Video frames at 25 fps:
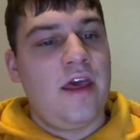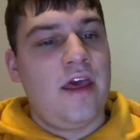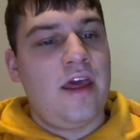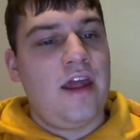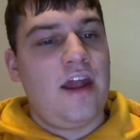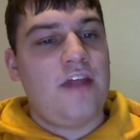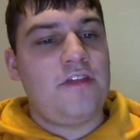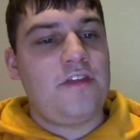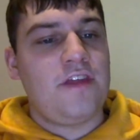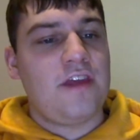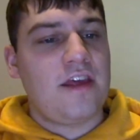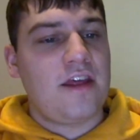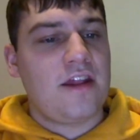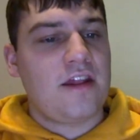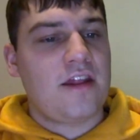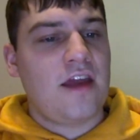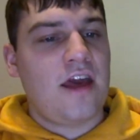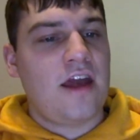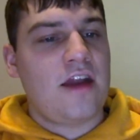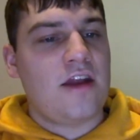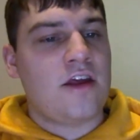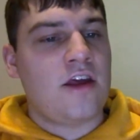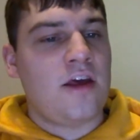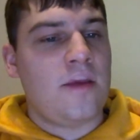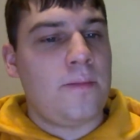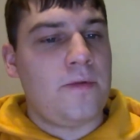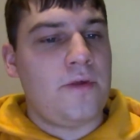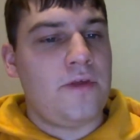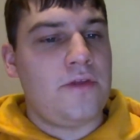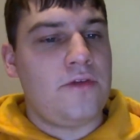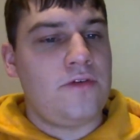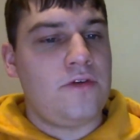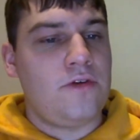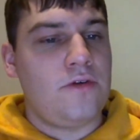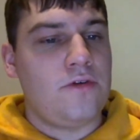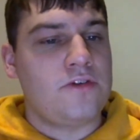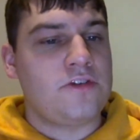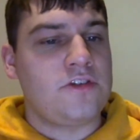I think it got a couple other
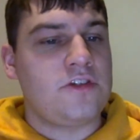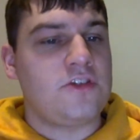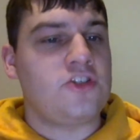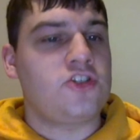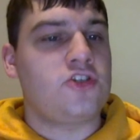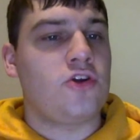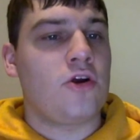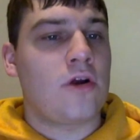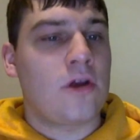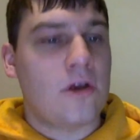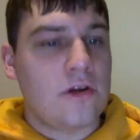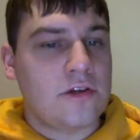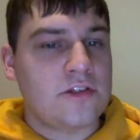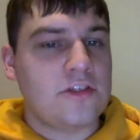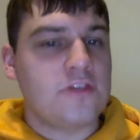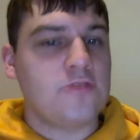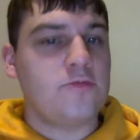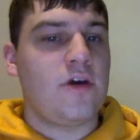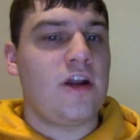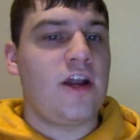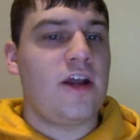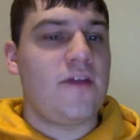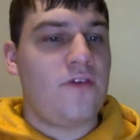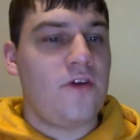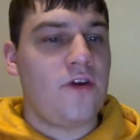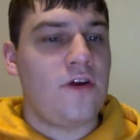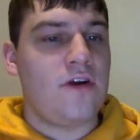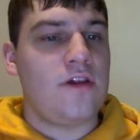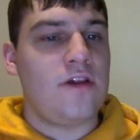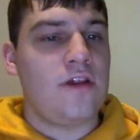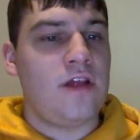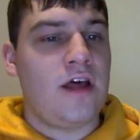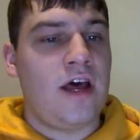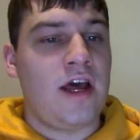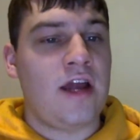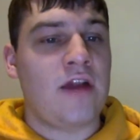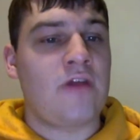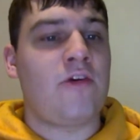notices. Shirkers is one I've heard a
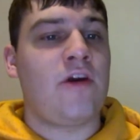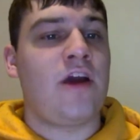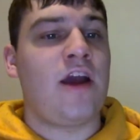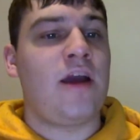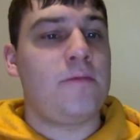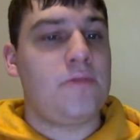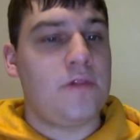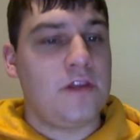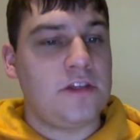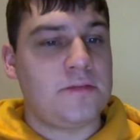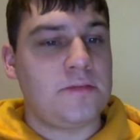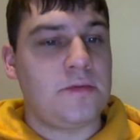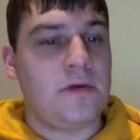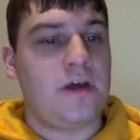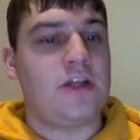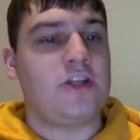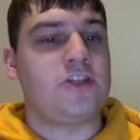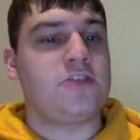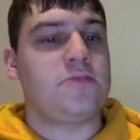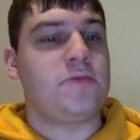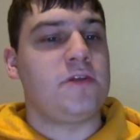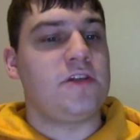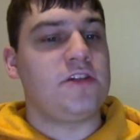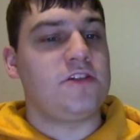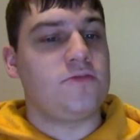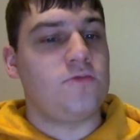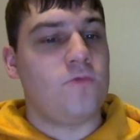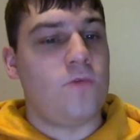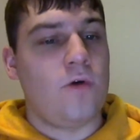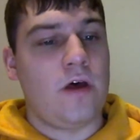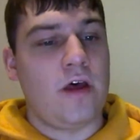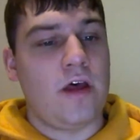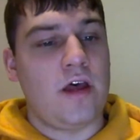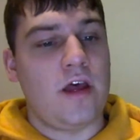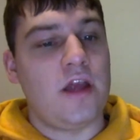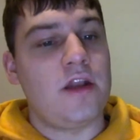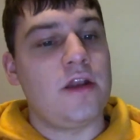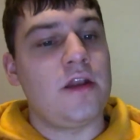lot. Crime Plus Punishment is
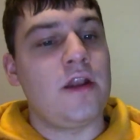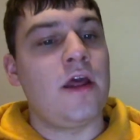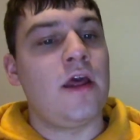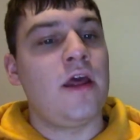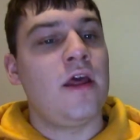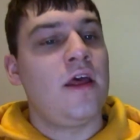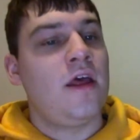one.